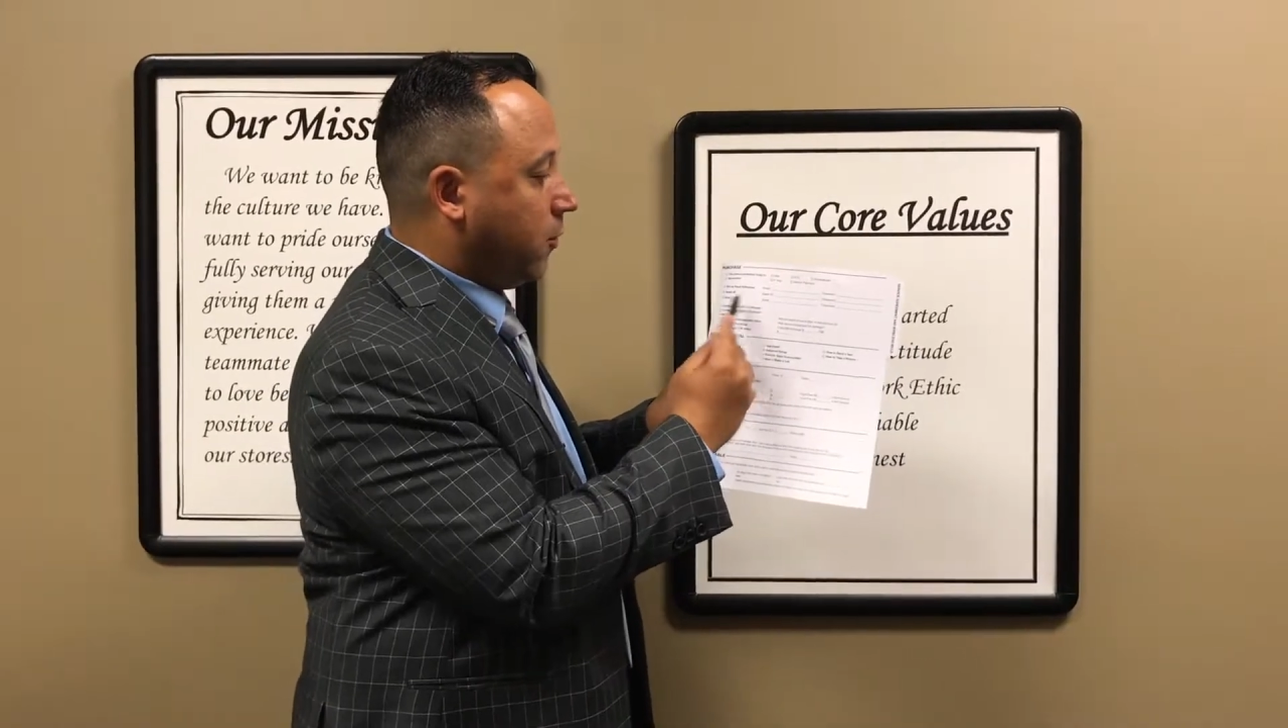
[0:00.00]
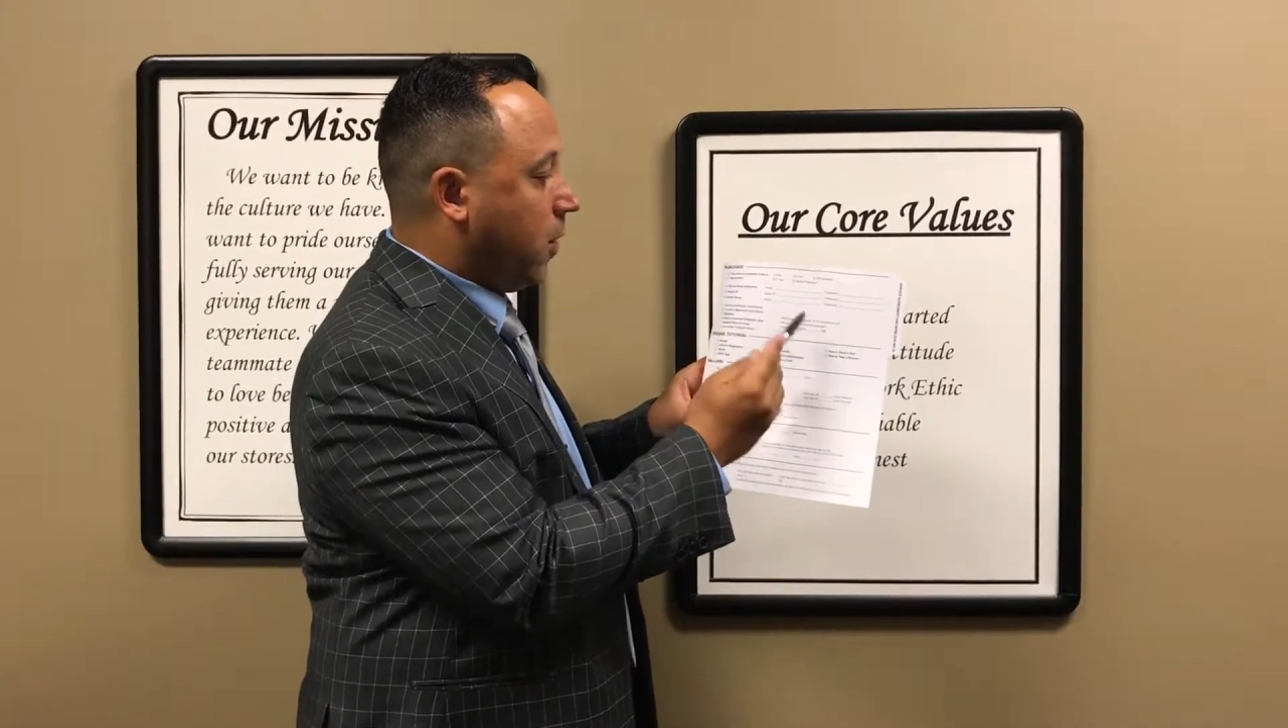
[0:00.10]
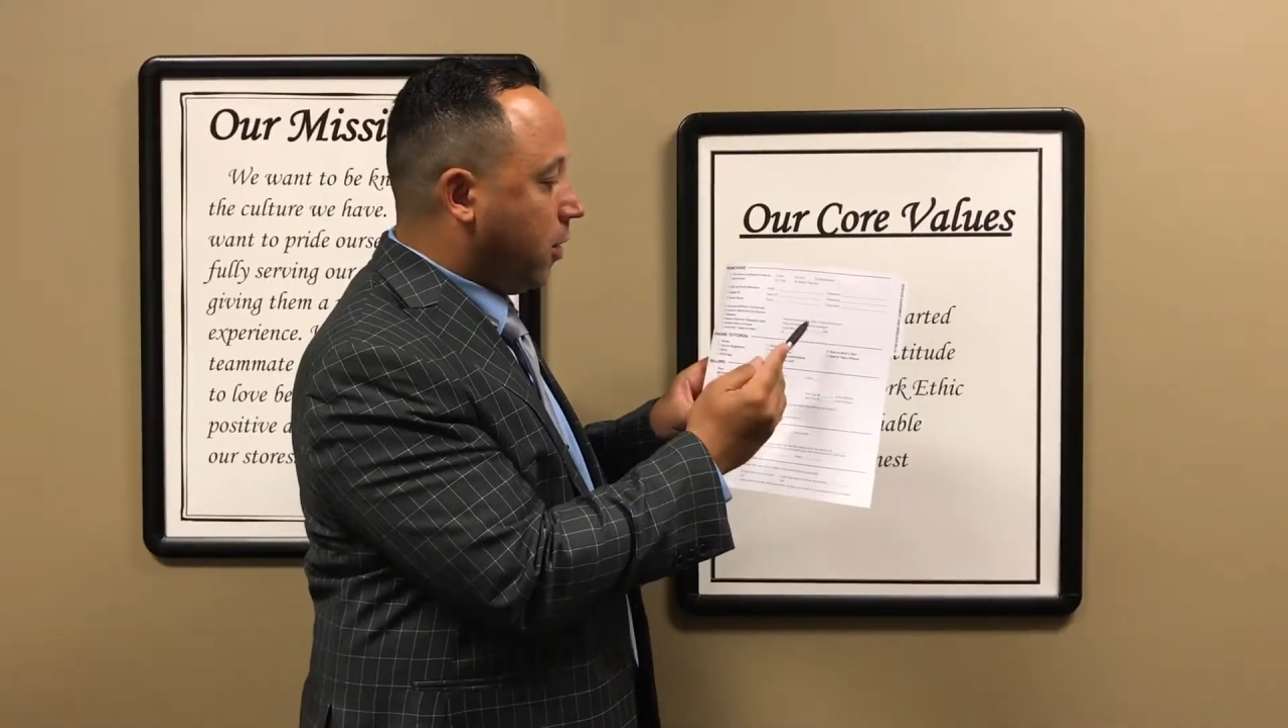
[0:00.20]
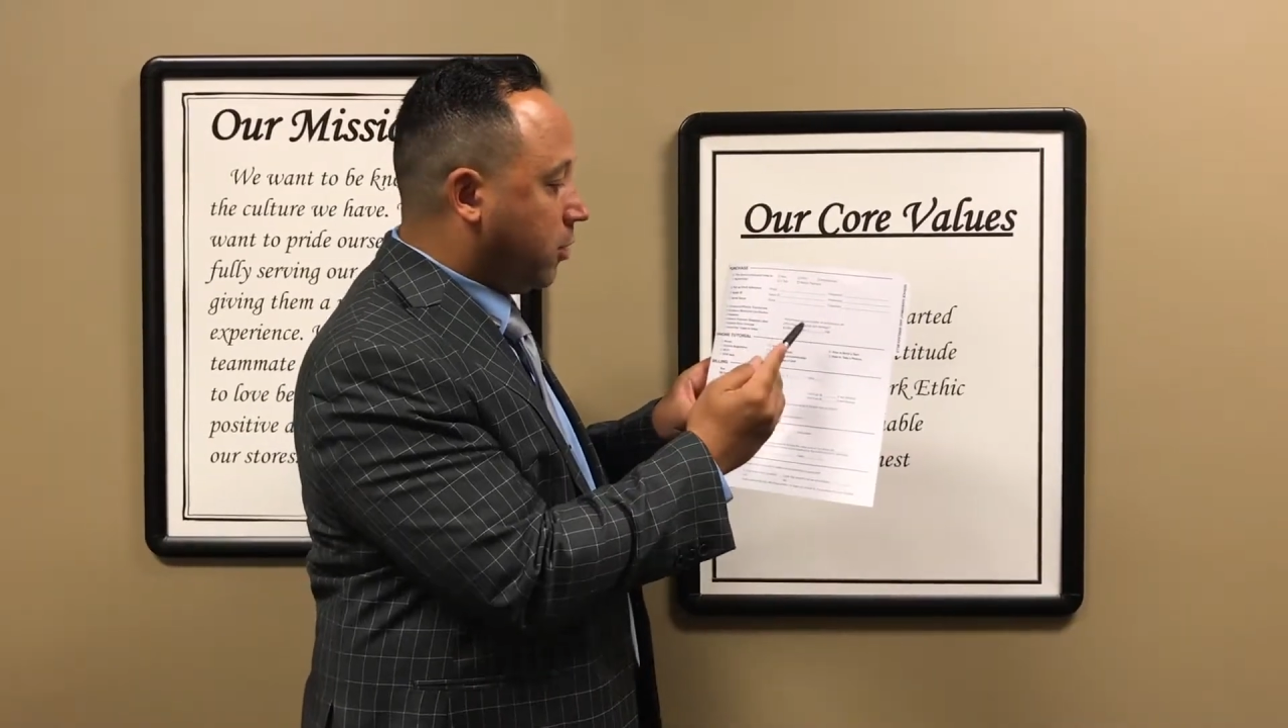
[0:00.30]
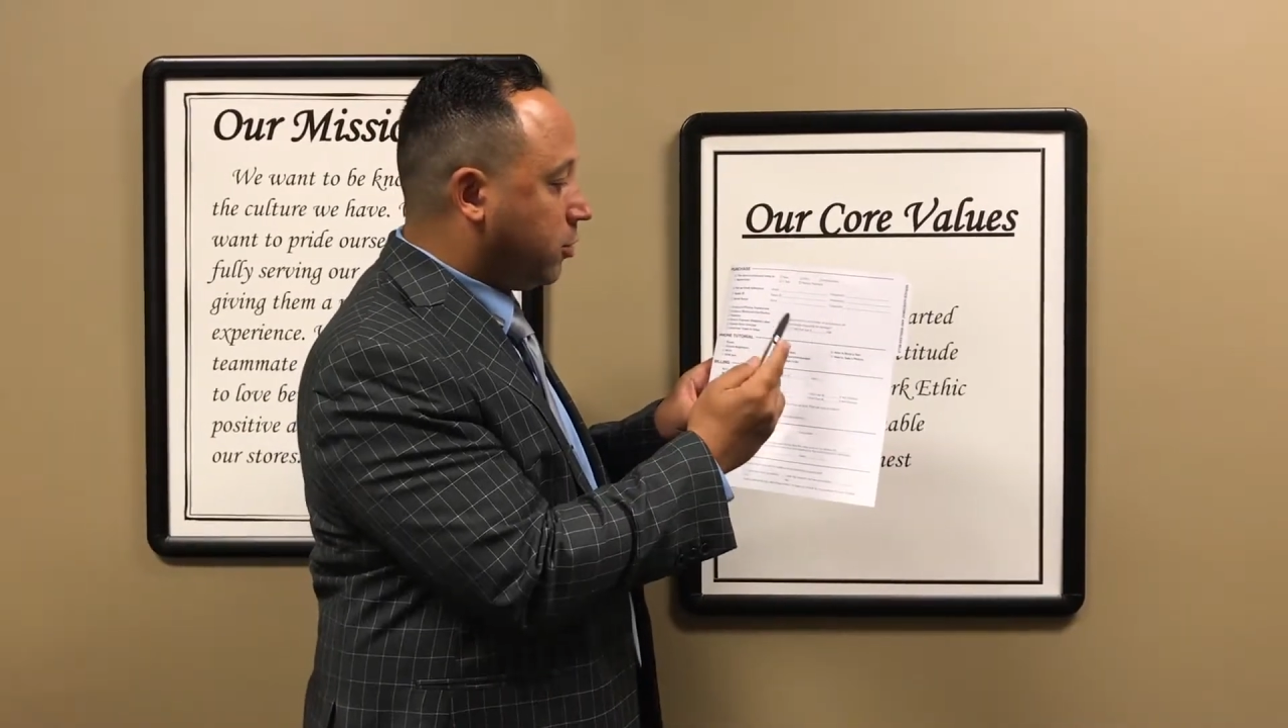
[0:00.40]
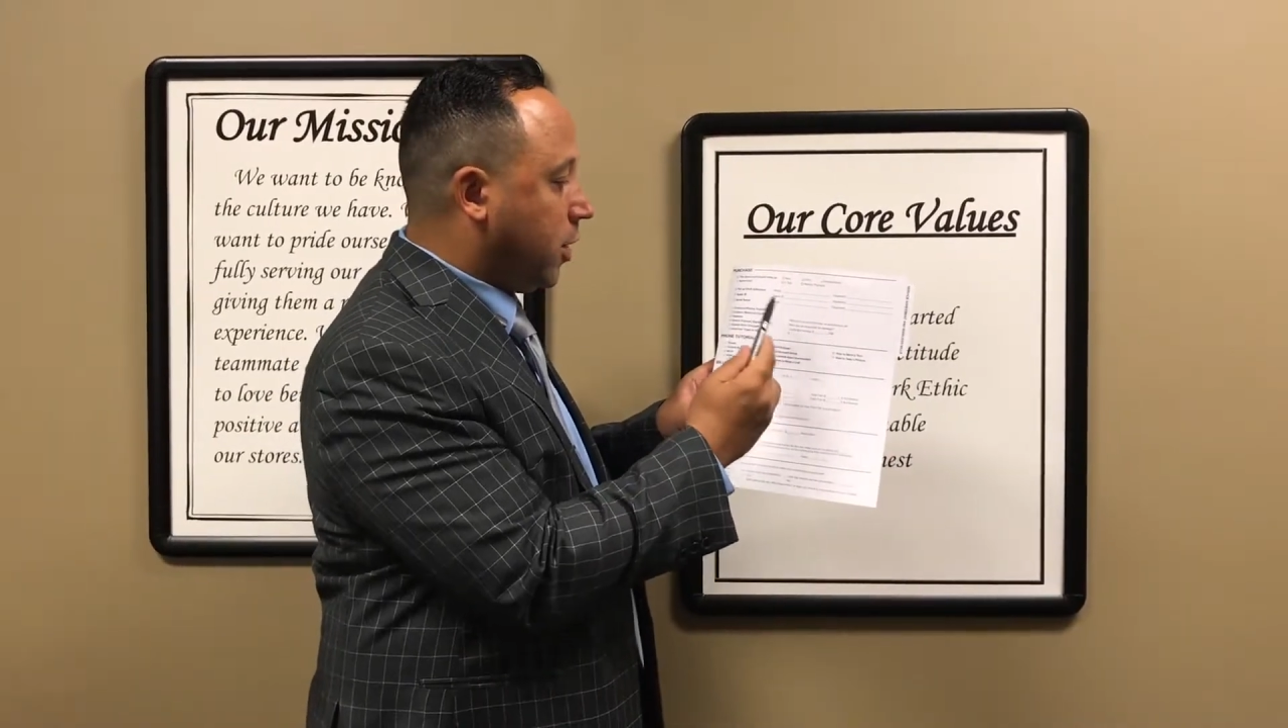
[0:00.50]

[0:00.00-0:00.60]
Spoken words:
photos